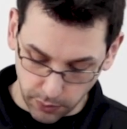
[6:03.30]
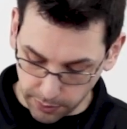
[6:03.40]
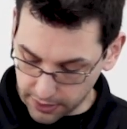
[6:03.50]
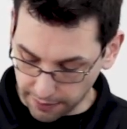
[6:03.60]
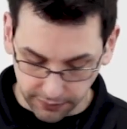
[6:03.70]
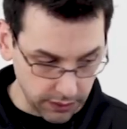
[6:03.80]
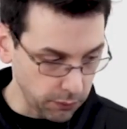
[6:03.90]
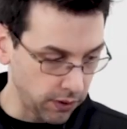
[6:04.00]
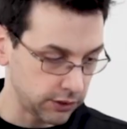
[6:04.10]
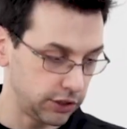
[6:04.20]
we would definitely
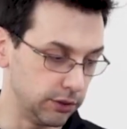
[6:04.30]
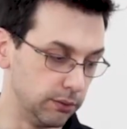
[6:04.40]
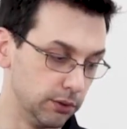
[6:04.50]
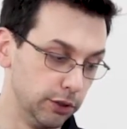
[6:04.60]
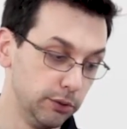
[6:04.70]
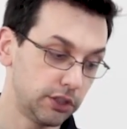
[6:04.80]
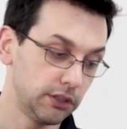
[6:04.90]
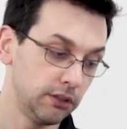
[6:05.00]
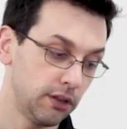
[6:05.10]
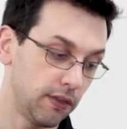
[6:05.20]
want to
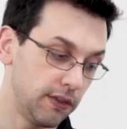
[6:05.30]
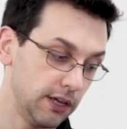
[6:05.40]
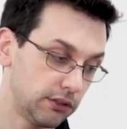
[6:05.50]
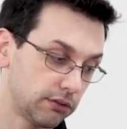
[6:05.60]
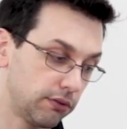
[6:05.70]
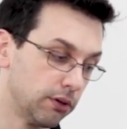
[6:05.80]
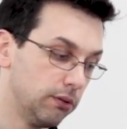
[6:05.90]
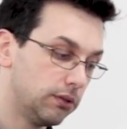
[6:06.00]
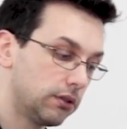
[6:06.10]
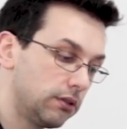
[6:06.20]
loosen these
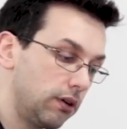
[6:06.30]
screws,